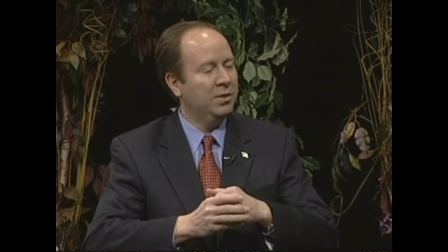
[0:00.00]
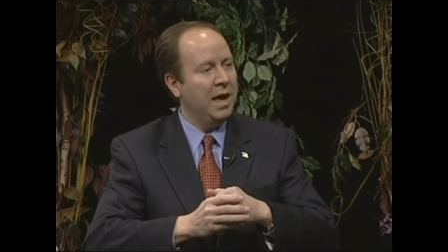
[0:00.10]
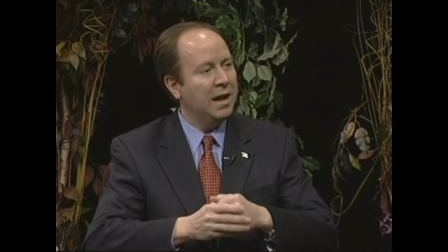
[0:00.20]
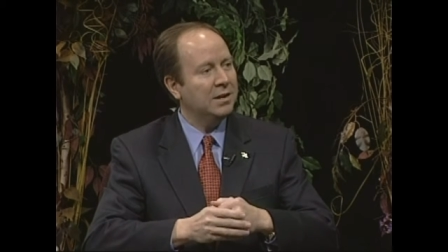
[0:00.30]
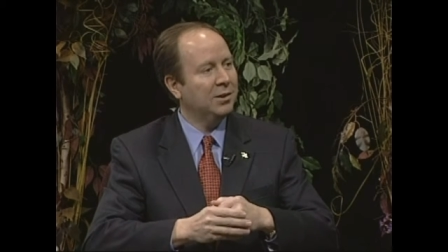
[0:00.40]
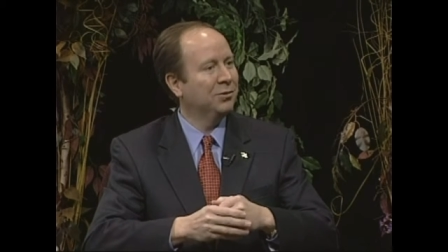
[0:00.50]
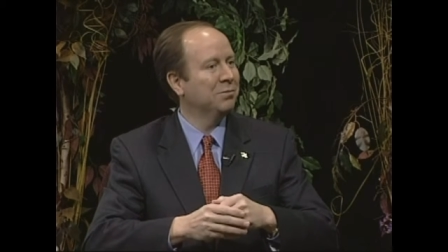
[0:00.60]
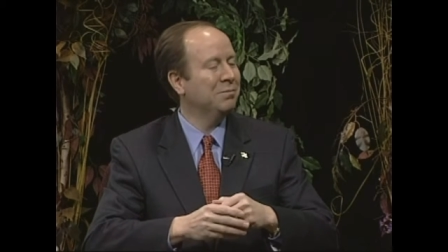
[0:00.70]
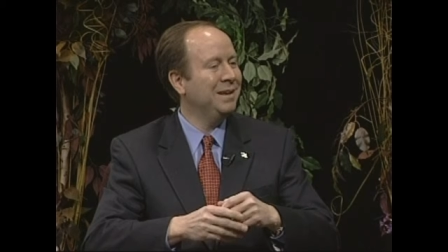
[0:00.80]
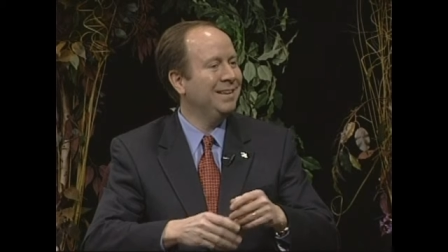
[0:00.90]
That
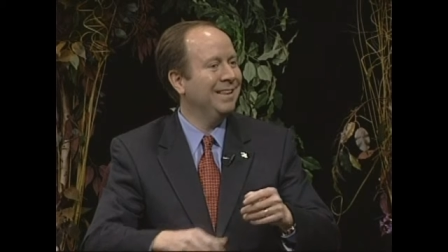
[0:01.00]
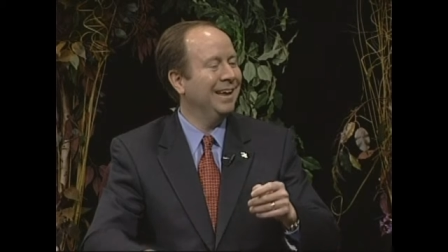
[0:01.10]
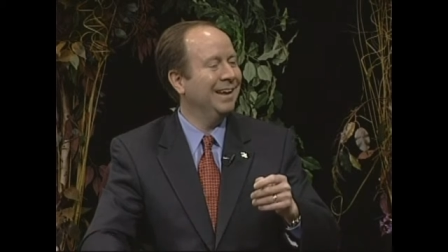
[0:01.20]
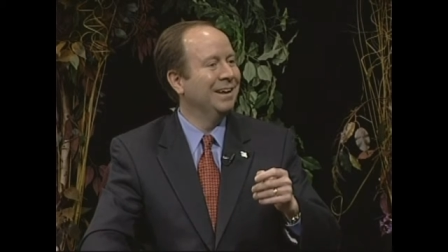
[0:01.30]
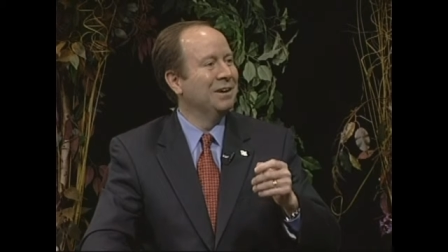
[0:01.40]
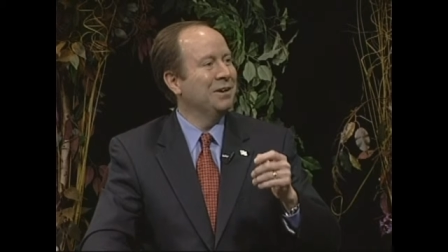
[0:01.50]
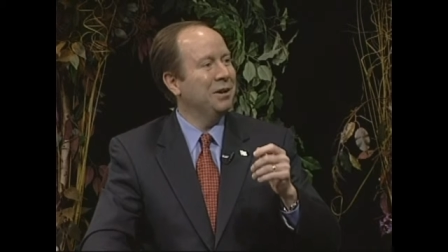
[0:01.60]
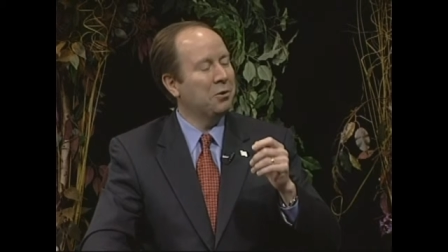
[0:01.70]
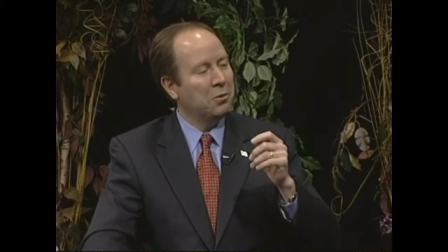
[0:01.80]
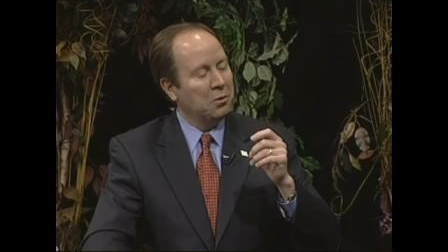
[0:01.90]
doesn't mean that,
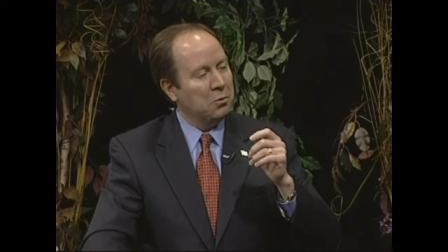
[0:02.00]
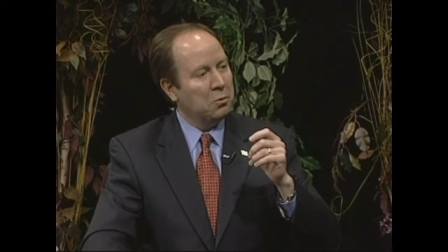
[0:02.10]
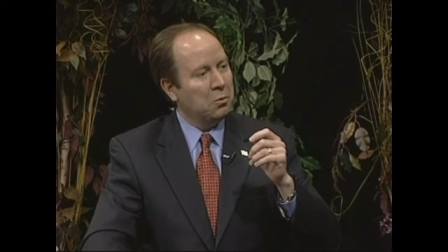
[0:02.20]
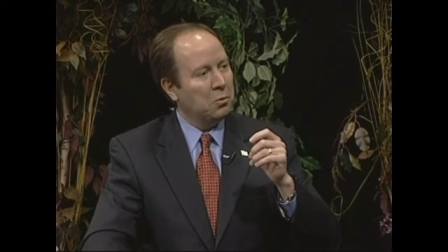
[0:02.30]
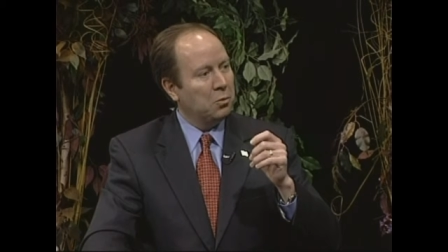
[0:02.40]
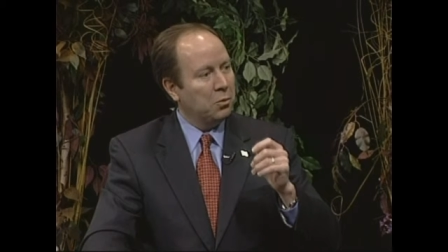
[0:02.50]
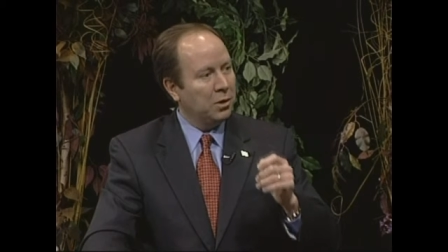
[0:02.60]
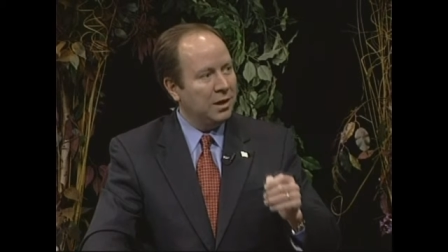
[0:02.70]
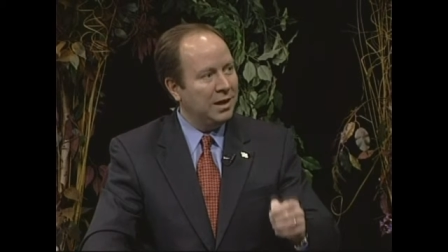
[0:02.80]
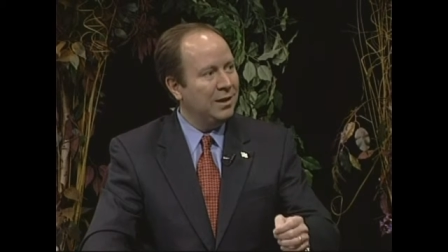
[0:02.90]
you know,
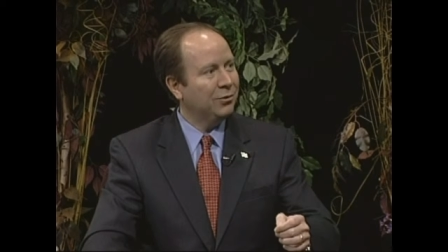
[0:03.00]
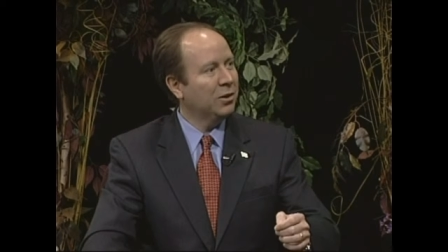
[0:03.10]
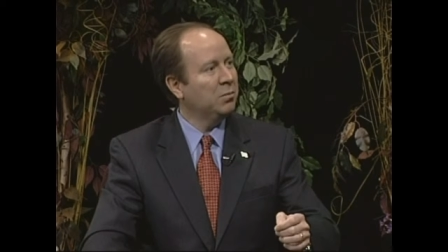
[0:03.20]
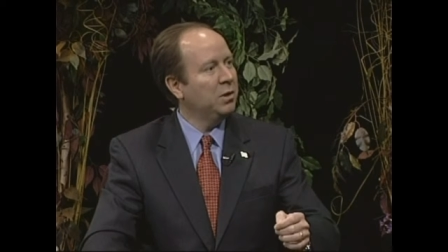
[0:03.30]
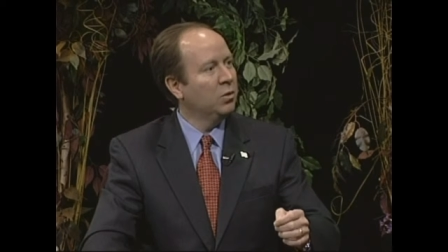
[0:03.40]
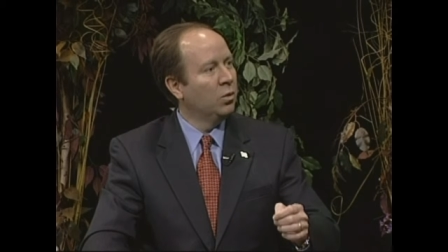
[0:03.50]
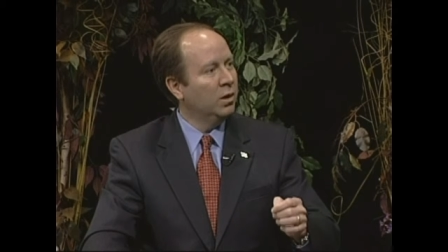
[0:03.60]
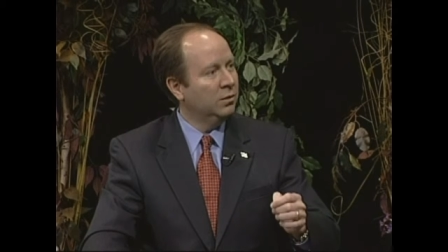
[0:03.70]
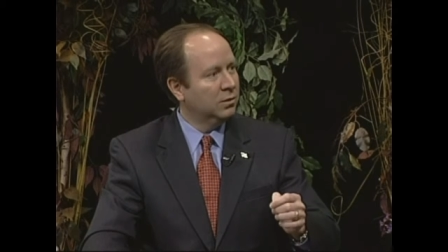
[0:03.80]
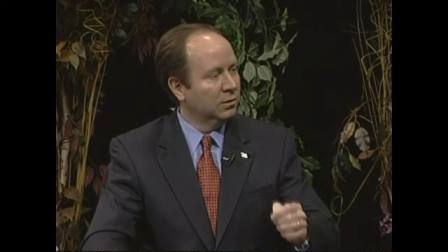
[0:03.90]
he is going to be the
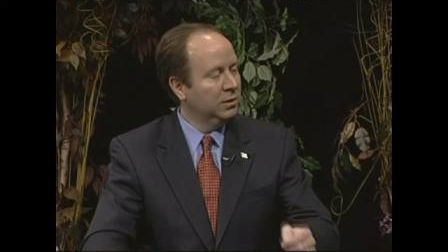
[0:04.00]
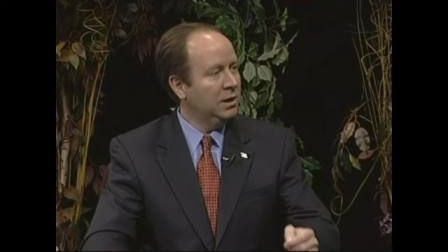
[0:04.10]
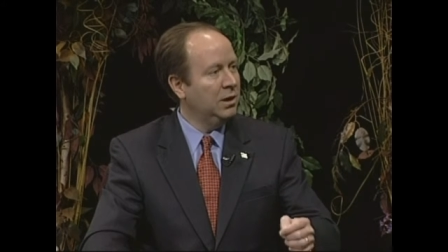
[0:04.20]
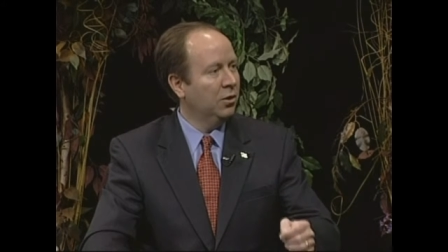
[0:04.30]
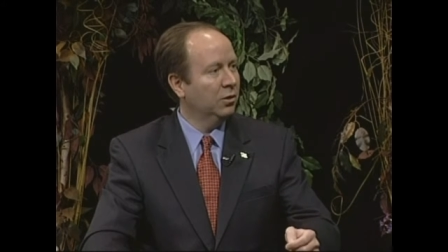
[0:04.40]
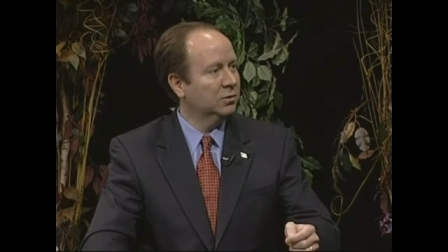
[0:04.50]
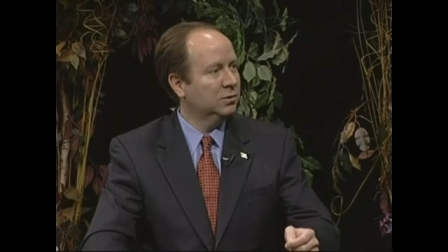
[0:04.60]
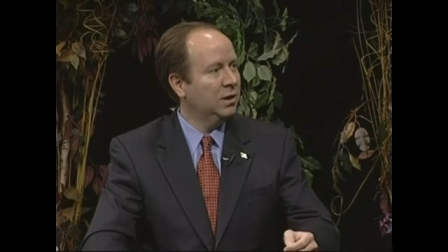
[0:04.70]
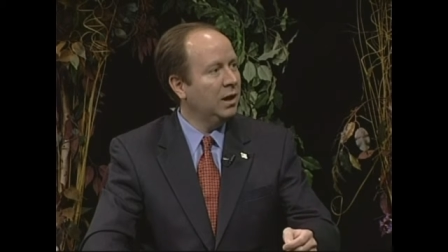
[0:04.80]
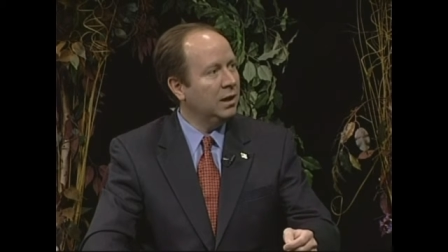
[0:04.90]
one to lead our
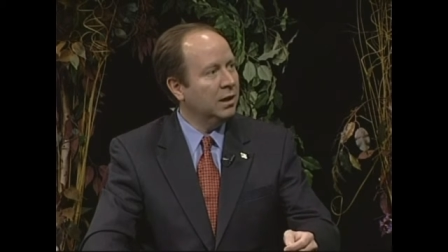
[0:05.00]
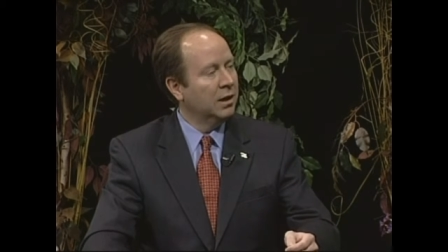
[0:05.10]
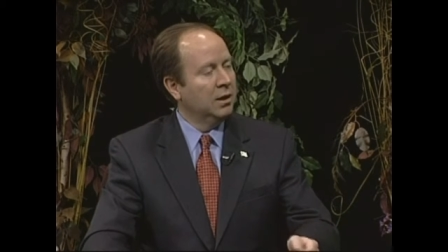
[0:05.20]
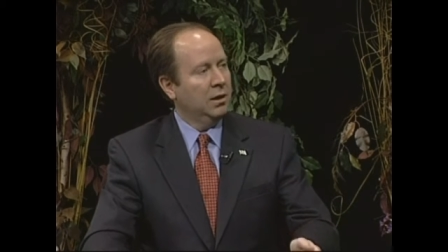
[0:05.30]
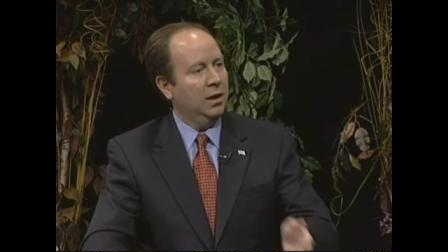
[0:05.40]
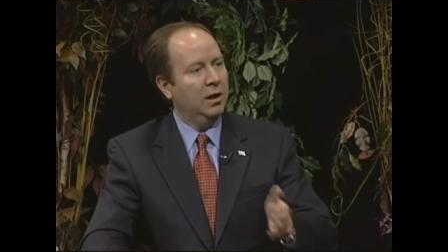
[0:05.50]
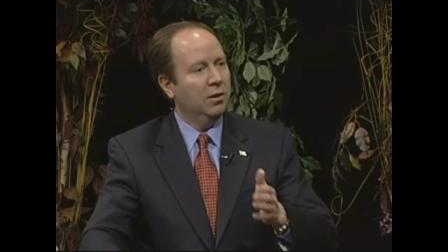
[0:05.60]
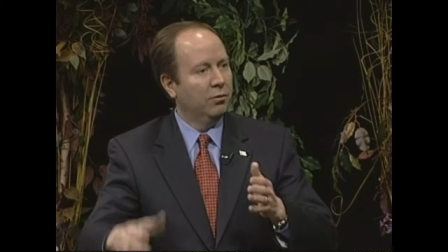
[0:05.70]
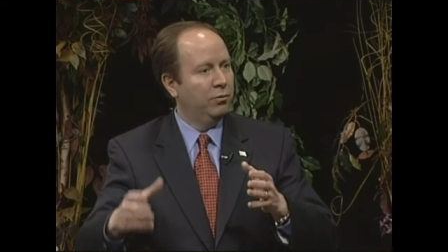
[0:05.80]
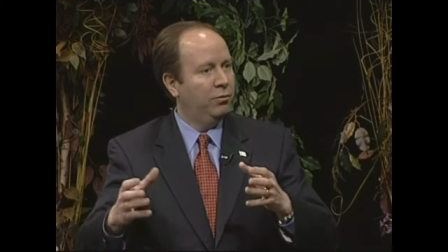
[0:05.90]
state in
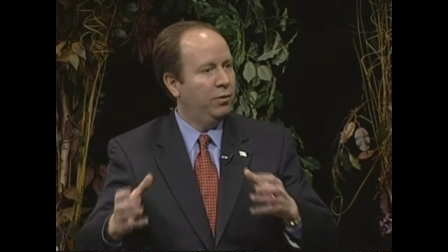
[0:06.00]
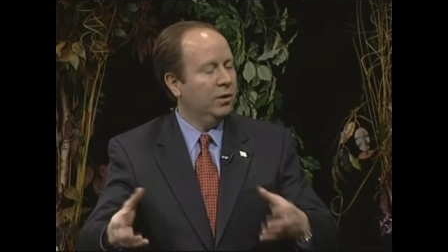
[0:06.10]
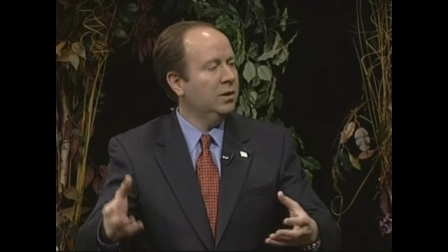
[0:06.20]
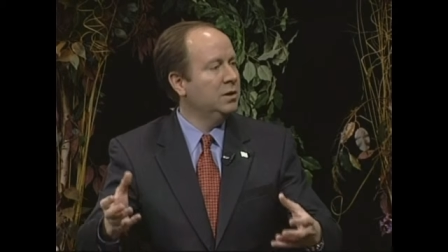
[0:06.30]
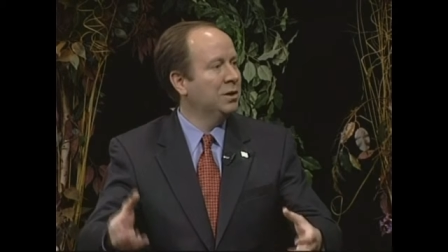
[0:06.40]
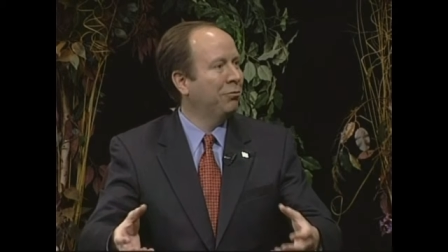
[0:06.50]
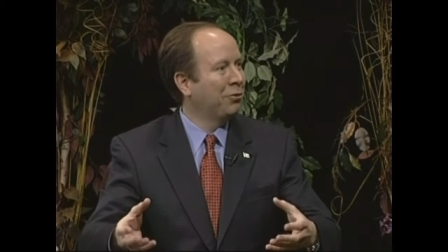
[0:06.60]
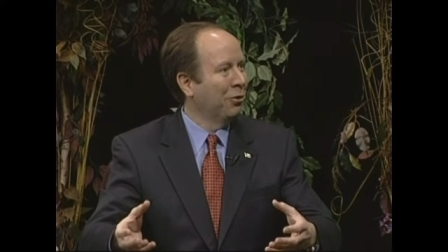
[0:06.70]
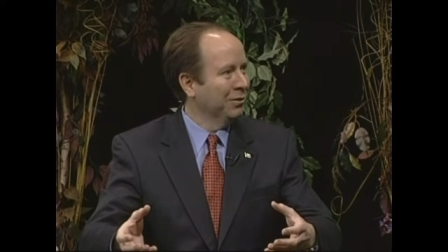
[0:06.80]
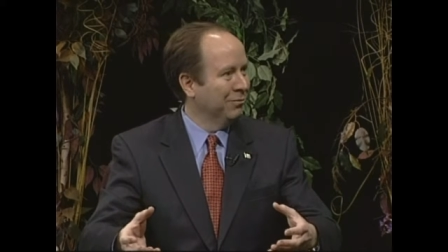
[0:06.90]
a very
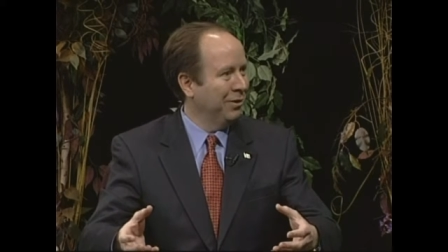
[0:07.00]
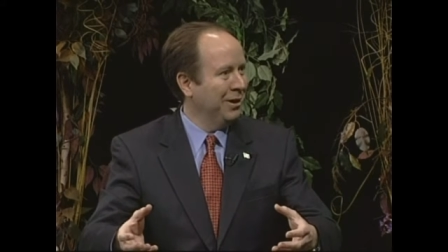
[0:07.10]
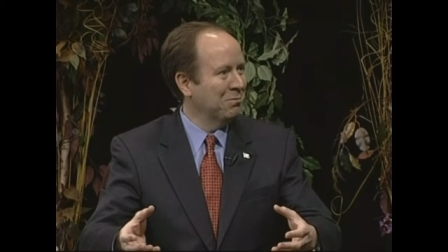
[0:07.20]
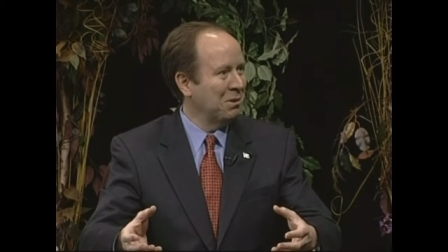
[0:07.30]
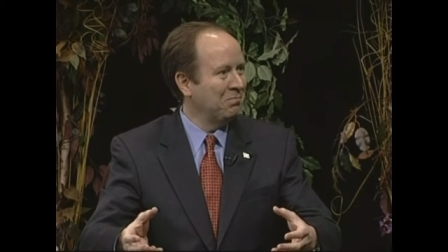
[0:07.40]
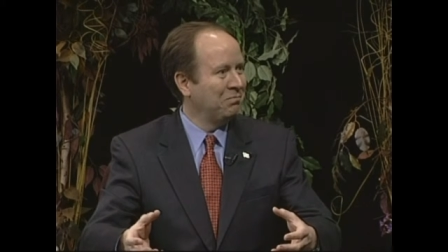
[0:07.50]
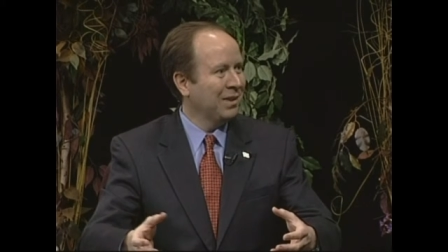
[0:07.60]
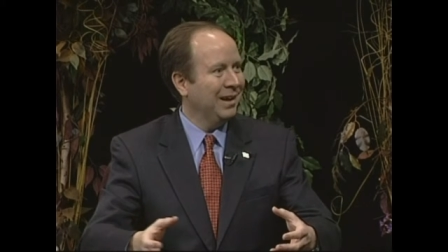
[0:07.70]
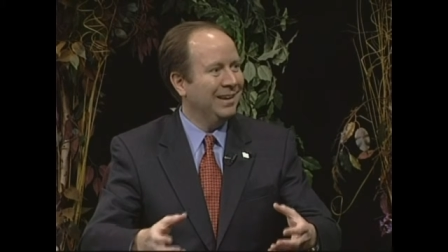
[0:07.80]
difficult environment. Right.